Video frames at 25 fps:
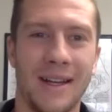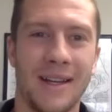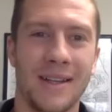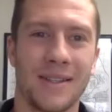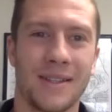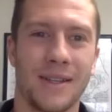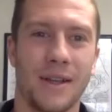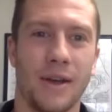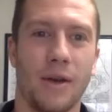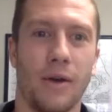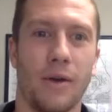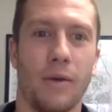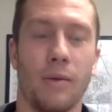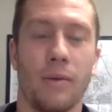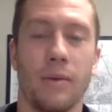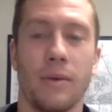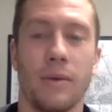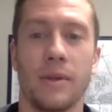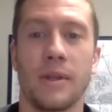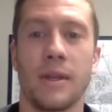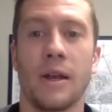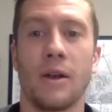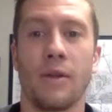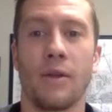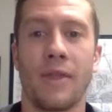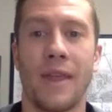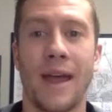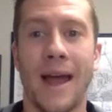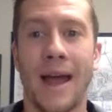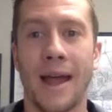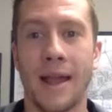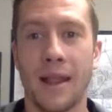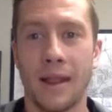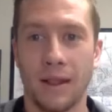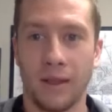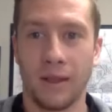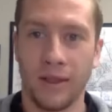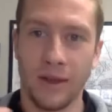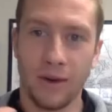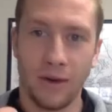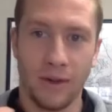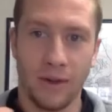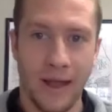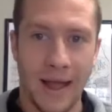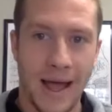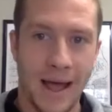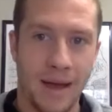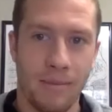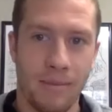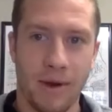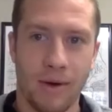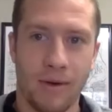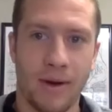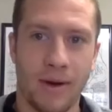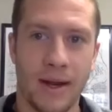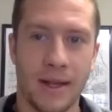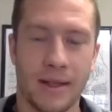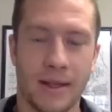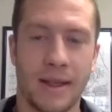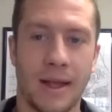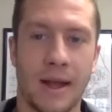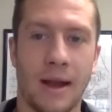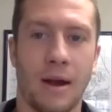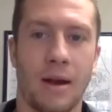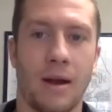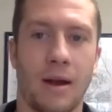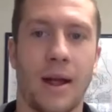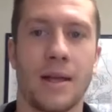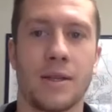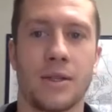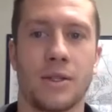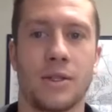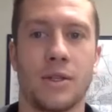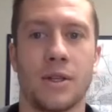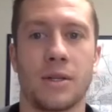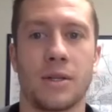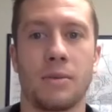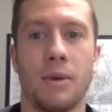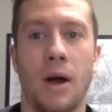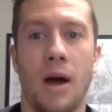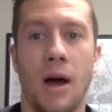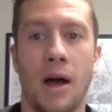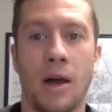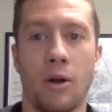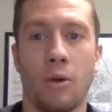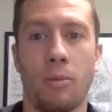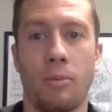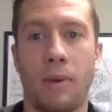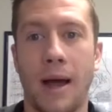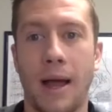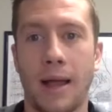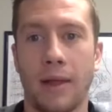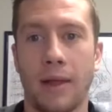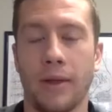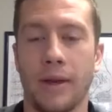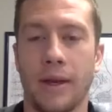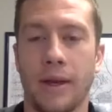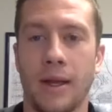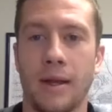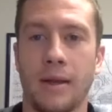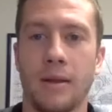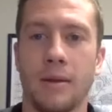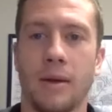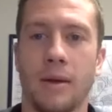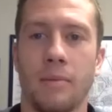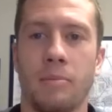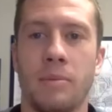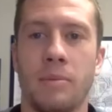So, you know, that little habit right there has just autopiloted